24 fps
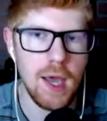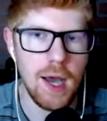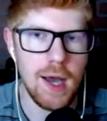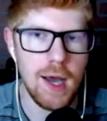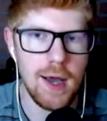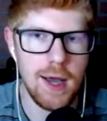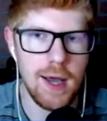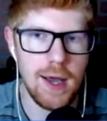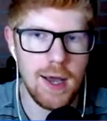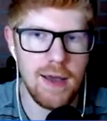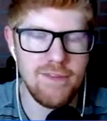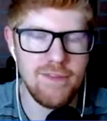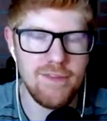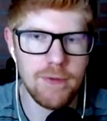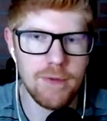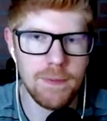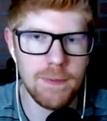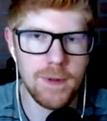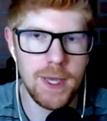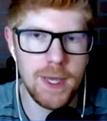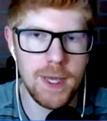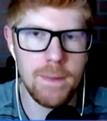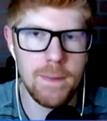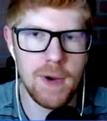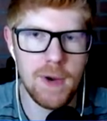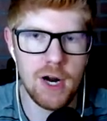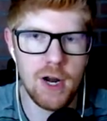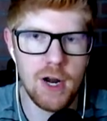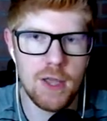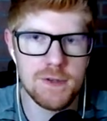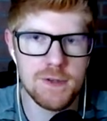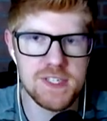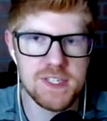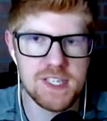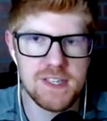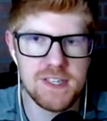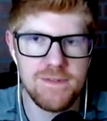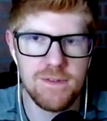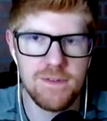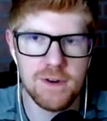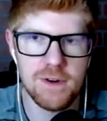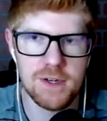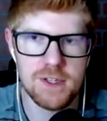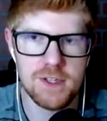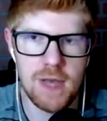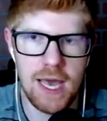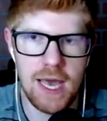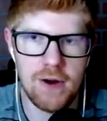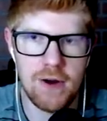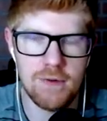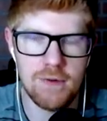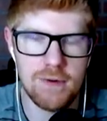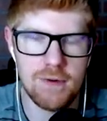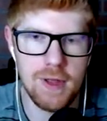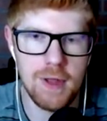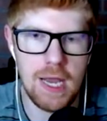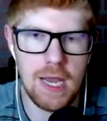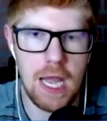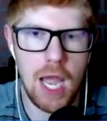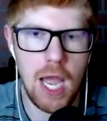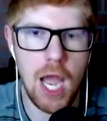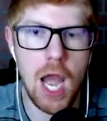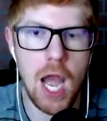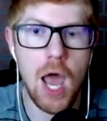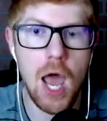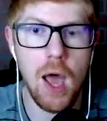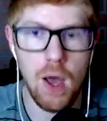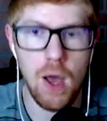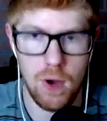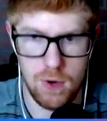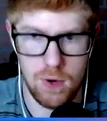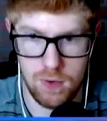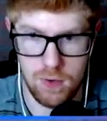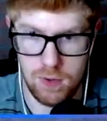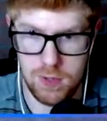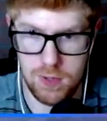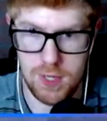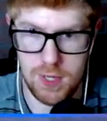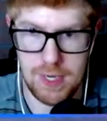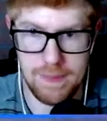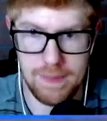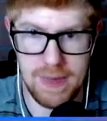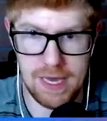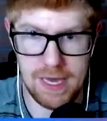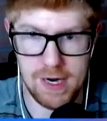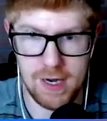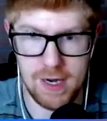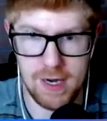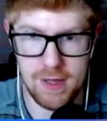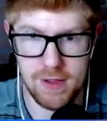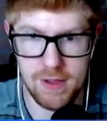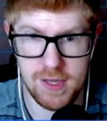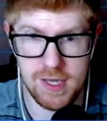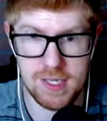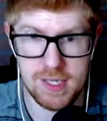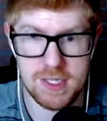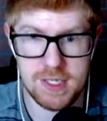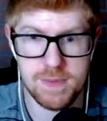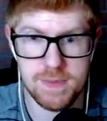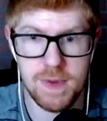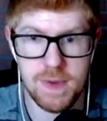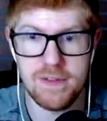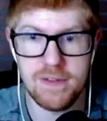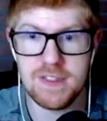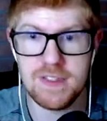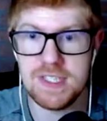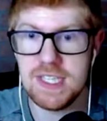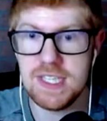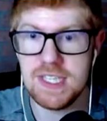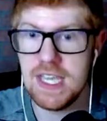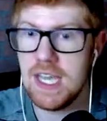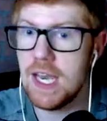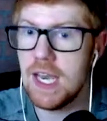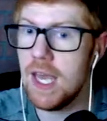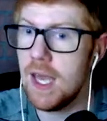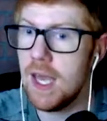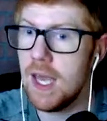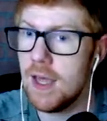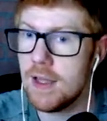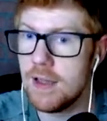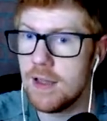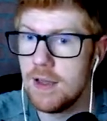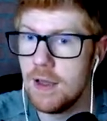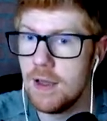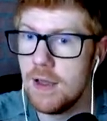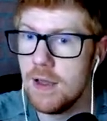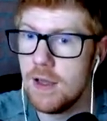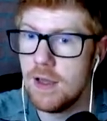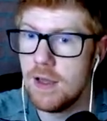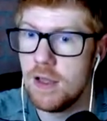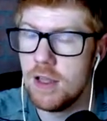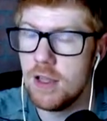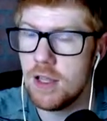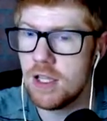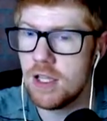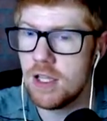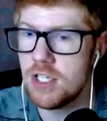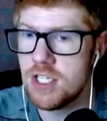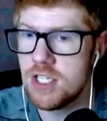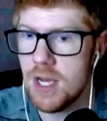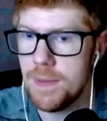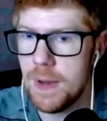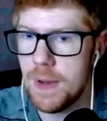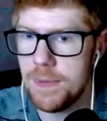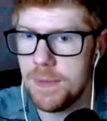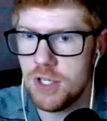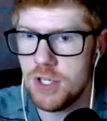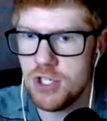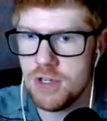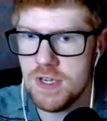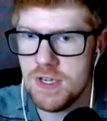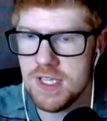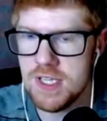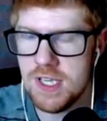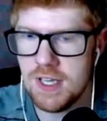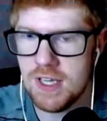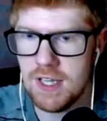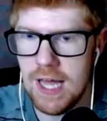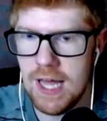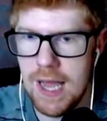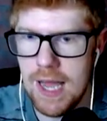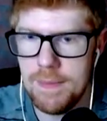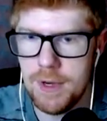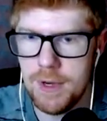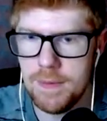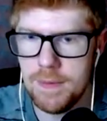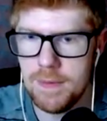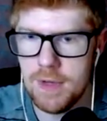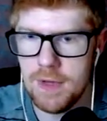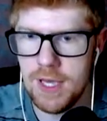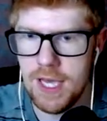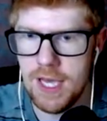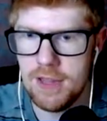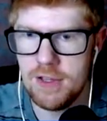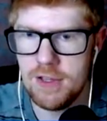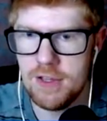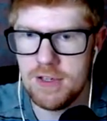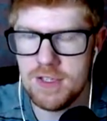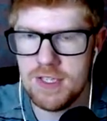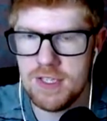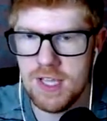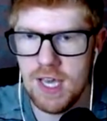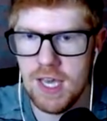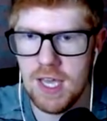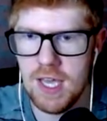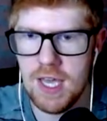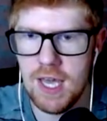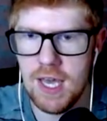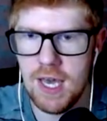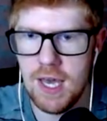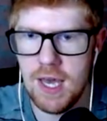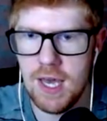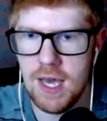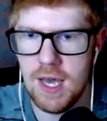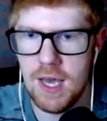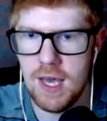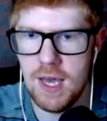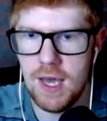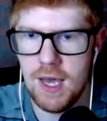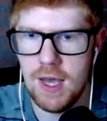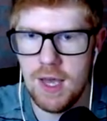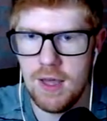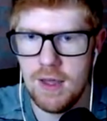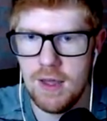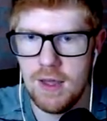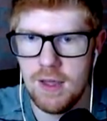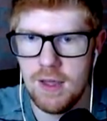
Uh, I've never played Mario 64, so I don't really know about all this, but I've seen it. You can jump up in trees and climb them, and there's like uh,